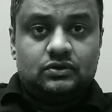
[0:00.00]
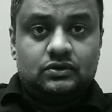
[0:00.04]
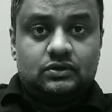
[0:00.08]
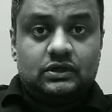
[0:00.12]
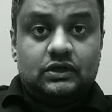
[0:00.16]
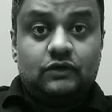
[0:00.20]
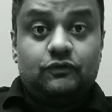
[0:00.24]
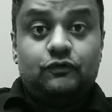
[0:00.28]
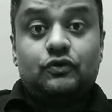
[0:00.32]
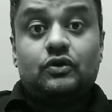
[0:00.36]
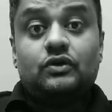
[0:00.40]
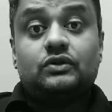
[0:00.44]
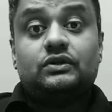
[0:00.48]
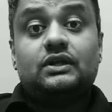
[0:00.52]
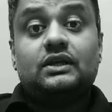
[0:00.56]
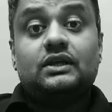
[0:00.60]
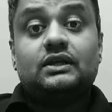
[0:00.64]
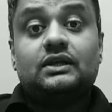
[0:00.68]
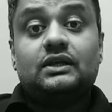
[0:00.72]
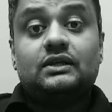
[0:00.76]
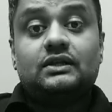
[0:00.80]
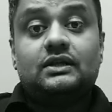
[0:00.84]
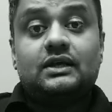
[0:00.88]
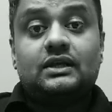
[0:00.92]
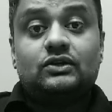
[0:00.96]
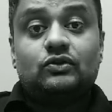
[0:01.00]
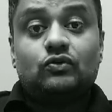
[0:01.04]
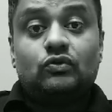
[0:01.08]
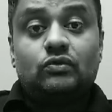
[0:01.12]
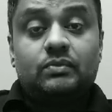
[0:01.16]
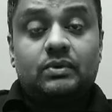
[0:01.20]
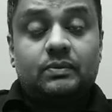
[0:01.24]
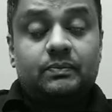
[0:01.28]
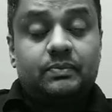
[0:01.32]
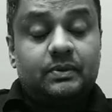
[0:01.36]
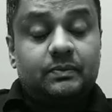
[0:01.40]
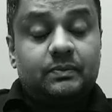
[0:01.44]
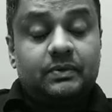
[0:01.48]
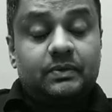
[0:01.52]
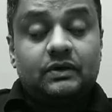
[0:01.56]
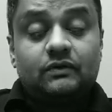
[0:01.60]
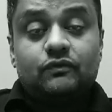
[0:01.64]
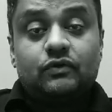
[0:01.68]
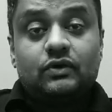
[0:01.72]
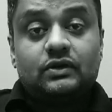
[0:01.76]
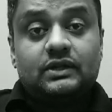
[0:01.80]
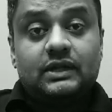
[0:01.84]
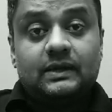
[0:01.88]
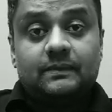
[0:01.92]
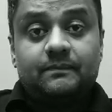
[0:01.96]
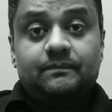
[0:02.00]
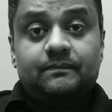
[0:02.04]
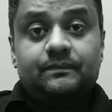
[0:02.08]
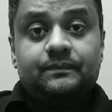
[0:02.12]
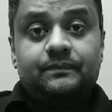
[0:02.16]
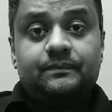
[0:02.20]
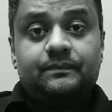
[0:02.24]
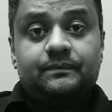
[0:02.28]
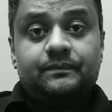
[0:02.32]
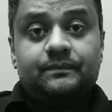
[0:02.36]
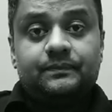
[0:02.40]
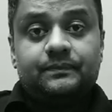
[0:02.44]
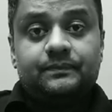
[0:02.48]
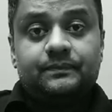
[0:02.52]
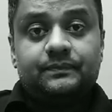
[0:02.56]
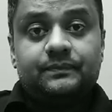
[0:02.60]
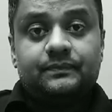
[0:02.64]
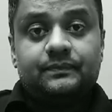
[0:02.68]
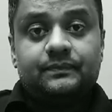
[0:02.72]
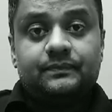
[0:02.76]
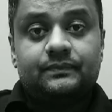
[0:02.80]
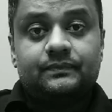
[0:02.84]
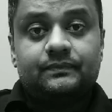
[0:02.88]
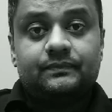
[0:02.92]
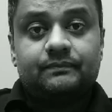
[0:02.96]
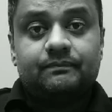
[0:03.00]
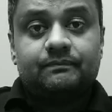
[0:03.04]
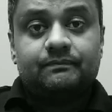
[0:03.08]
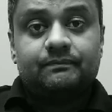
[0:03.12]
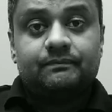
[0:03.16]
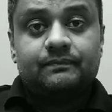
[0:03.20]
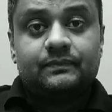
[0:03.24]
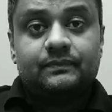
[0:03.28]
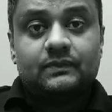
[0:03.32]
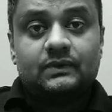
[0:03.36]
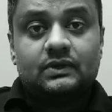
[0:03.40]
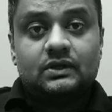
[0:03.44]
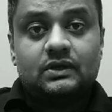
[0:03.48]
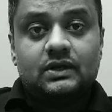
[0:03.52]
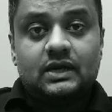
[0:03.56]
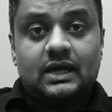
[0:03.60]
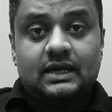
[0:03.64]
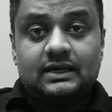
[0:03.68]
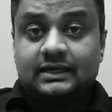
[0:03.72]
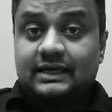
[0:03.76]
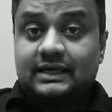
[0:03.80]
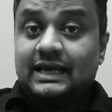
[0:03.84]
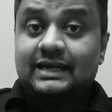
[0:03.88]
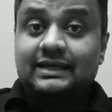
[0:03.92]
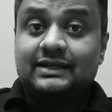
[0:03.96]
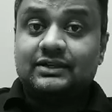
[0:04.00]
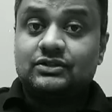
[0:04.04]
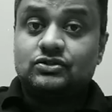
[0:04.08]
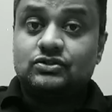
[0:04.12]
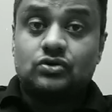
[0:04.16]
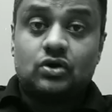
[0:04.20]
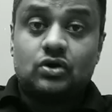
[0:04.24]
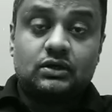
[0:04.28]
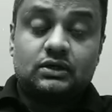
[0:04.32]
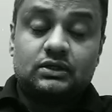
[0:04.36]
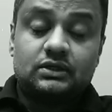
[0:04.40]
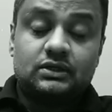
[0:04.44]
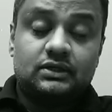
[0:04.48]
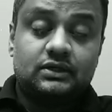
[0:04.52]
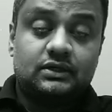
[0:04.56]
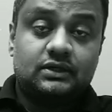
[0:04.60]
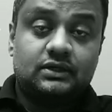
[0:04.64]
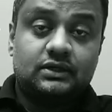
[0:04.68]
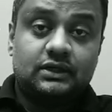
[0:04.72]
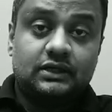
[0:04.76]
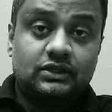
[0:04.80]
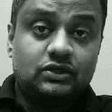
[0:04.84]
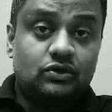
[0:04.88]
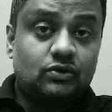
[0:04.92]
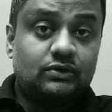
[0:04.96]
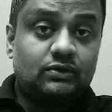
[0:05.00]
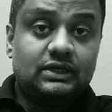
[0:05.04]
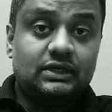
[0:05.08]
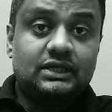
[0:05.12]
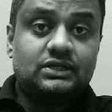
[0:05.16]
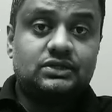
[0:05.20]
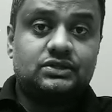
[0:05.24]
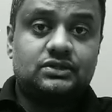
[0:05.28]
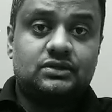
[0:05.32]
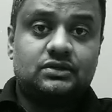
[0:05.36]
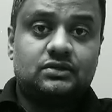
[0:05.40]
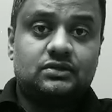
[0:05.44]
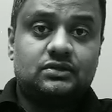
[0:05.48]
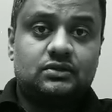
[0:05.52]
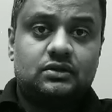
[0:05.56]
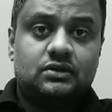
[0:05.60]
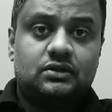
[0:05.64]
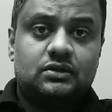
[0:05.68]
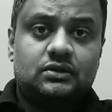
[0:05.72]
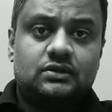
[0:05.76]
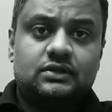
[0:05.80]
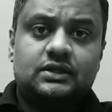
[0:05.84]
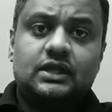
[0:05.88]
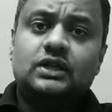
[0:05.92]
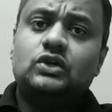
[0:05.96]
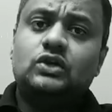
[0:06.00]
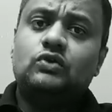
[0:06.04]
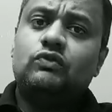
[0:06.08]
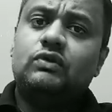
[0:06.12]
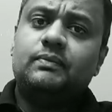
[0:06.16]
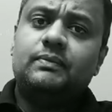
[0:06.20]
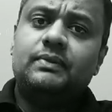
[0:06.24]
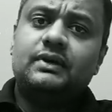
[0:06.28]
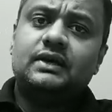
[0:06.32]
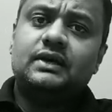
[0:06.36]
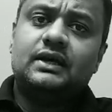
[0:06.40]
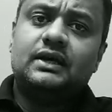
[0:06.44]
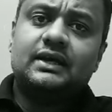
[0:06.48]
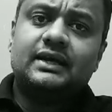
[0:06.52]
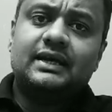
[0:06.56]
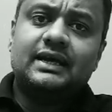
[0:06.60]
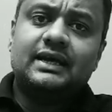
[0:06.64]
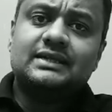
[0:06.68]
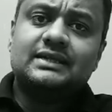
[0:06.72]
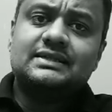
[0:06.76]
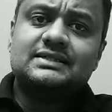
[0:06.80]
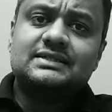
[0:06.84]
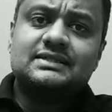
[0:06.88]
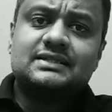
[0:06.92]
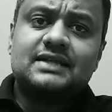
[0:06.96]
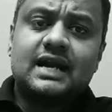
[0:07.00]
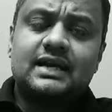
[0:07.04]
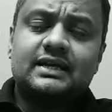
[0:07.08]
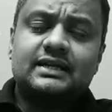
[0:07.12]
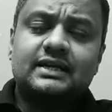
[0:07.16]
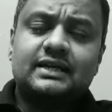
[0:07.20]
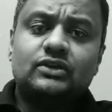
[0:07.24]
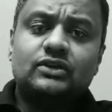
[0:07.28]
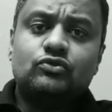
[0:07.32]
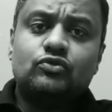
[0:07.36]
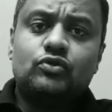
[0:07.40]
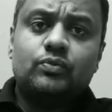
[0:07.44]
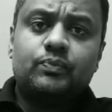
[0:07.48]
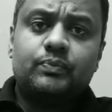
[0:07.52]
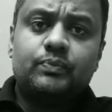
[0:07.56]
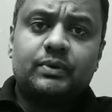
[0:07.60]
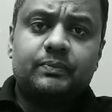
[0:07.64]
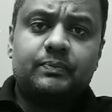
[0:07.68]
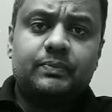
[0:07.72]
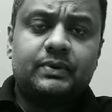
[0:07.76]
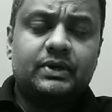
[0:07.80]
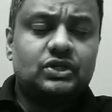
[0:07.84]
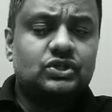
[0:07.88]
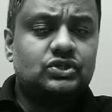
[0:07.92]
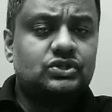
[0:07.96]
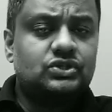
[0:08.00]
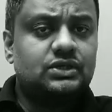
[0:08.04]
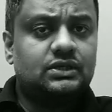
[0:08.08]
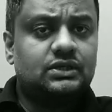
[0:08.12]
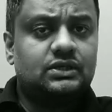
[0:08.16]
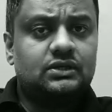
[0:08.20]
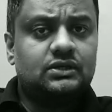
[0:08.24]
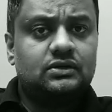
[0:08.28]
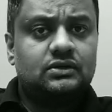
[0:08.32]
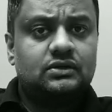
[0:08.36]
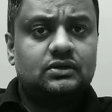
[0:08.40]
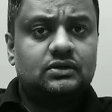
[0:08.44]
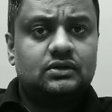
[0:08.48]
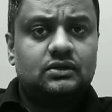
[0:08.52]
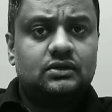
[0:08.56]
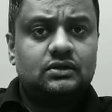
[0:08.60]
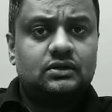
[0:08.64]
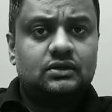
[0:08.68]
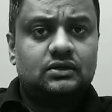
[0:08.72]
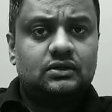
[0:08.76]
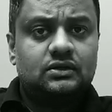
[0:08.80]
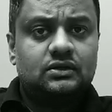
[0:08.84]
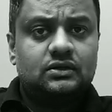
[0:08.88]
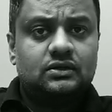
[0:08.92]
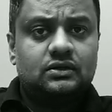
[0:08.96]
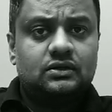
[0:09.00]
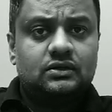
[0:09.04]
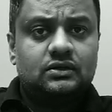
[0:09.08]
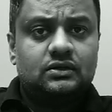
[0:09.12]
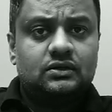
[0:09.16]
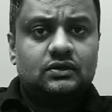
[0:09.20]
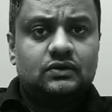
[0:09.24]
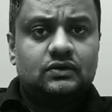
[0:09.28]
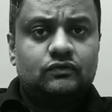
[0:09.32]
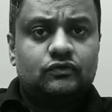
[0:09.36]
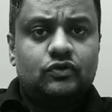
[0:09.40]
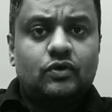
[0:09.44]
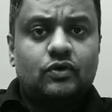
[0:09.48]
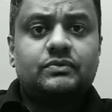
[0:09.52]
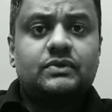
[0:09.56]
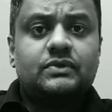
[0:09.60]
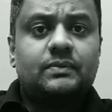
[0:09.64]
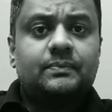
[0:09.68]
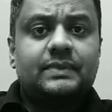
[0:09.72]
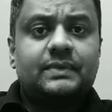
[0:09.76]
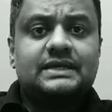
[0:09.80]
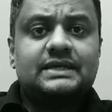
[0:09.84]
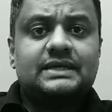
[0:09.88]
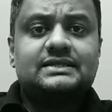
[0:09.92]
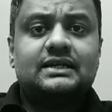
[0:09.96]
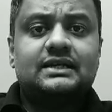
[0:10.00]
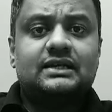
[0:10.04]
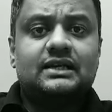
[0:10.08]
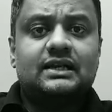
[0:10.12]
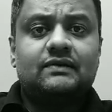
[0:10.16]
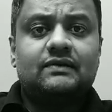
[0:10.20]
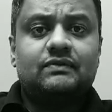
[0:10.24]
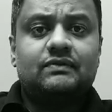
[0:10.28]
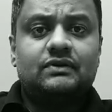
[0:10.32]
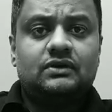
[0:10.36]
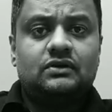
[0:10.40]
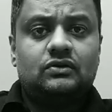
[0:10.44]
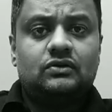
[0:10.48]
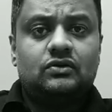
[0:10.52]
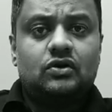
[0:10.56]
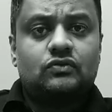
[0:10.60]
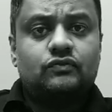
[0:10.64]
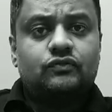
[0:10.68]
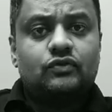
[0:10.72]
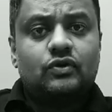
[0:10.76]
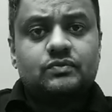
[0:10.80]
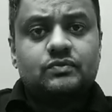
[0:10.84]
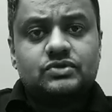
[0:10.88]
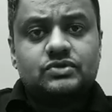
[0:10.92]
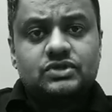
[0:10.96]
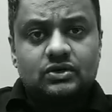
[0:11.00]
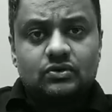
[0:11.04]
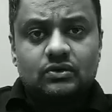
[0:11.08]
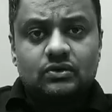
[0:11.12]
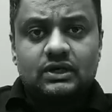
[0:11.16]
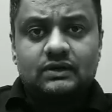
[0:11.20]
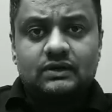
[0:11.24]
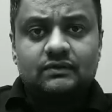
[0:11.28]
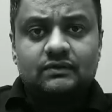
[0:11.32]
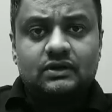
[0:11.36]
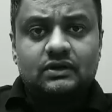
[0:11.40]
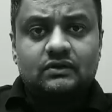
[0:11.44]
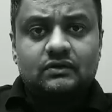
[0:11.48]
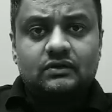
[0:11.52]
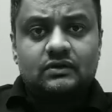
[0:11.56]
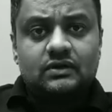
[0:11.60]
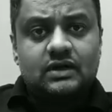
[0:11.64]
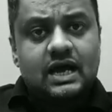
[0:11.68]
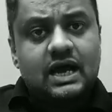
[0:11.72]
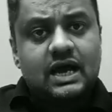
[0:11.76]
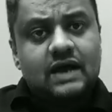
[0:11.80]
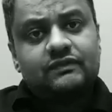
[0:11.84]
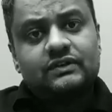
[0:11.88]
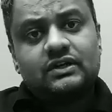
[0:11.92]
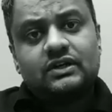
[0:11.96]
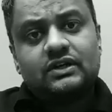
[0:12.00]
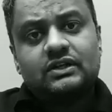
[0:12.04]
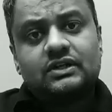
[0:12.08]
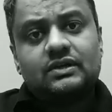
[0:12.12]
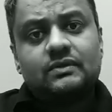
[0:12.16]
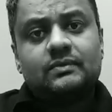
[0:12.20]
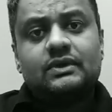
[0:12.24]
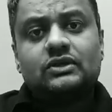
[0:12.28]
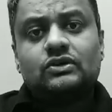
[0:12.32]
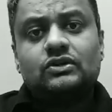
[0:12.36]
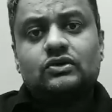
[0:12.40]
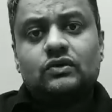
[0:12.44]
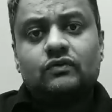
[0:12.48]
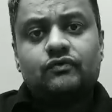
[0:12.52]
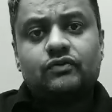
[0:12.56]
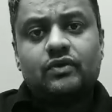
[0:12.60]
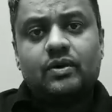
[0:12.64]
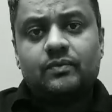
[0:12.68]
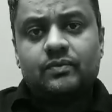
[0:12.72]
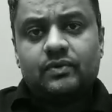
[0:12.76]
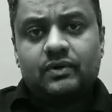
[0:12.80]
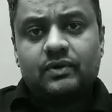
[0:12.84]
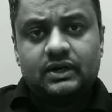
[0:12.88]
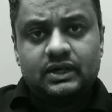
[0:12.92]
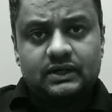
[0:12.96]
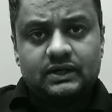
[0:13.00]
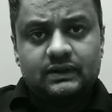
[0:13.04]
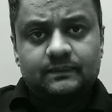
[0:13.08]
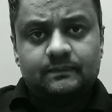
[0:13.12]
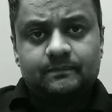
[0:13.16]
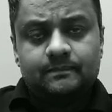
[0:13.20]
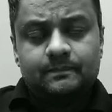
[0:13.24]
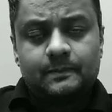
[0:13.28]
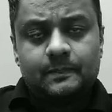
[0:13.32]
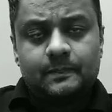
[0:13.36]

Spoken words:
If you are thinking that you will be preparing for them and gate is not in your reach, then you will be again starting your preparation from the basic level or from zero level after the month of February.